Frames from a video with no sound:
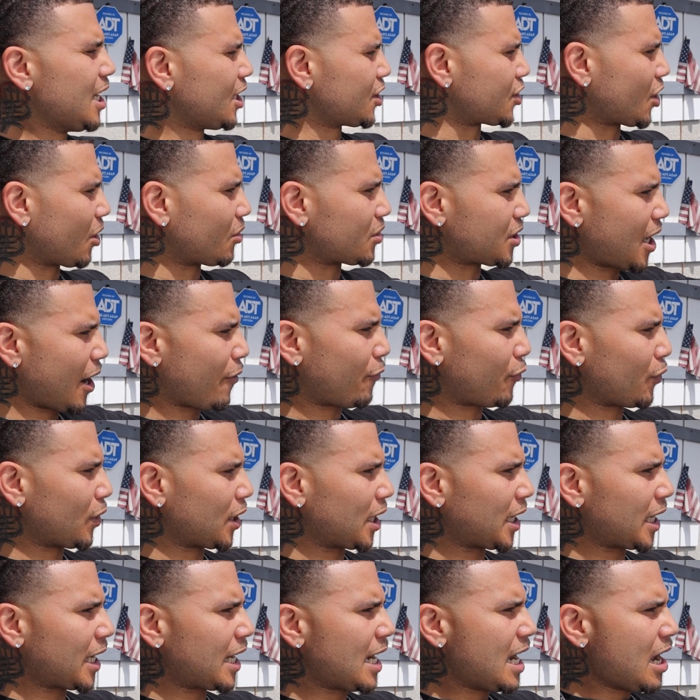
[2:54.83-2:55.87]
So
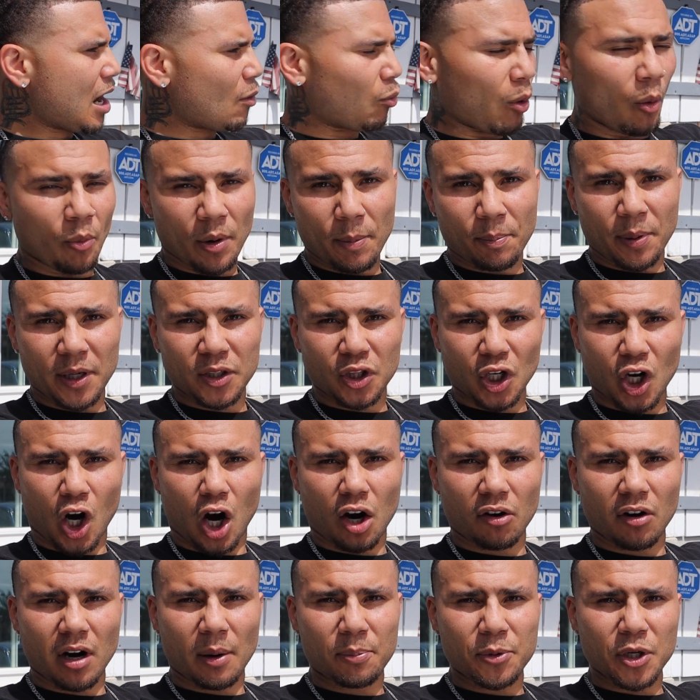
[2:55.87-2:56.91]
definitely when we pick the
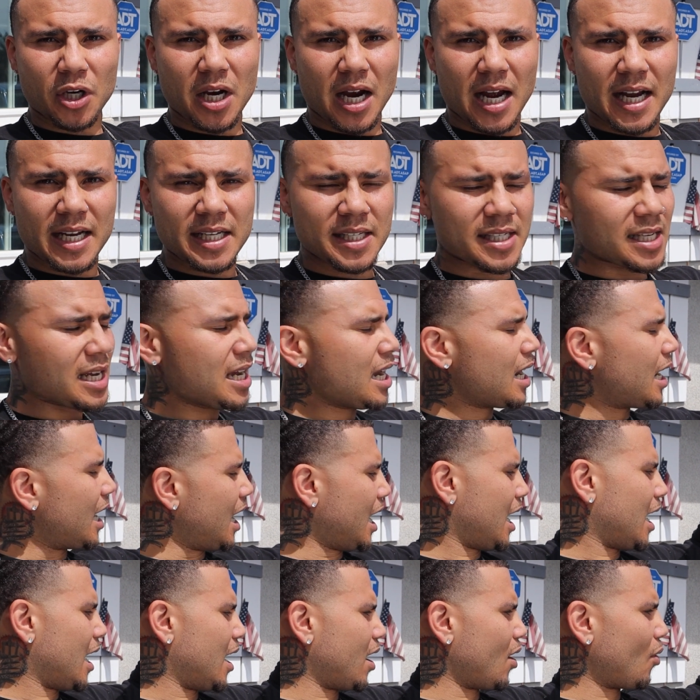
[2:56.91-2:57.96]
car up, you guys,
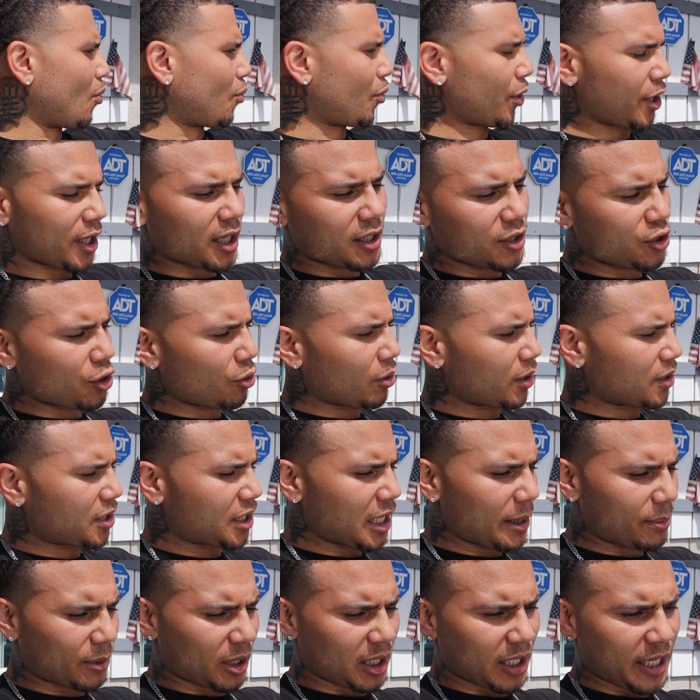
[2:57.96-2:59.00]
we're gonna do a
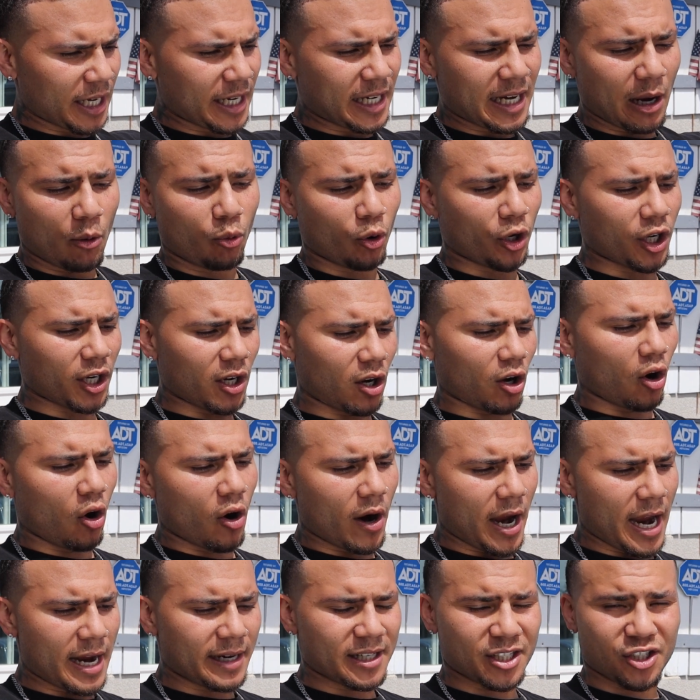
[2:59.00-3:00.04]
deep clean and we're gonna go
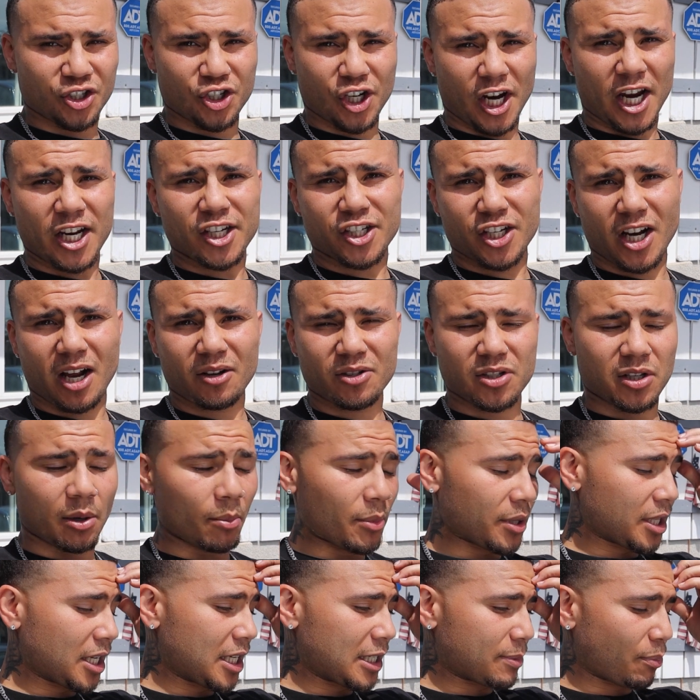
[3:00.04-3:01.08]
ahead and change out
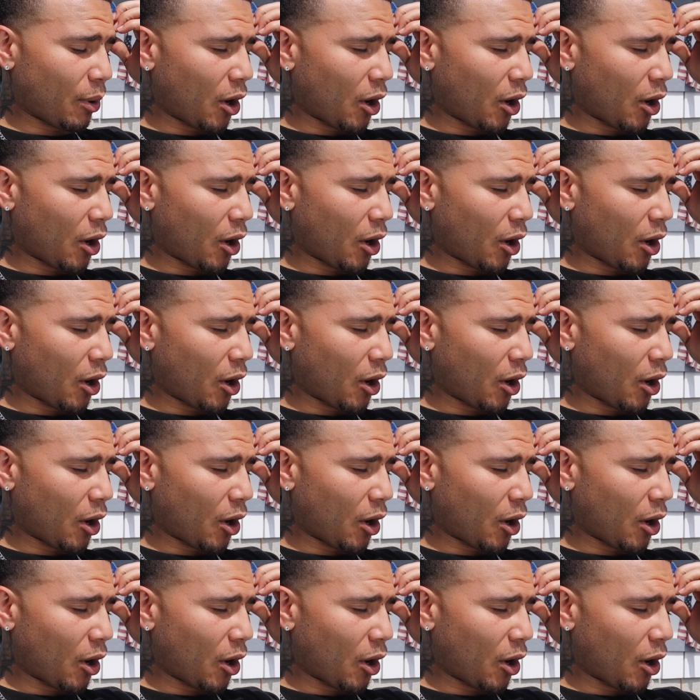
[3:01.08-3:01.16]
some of these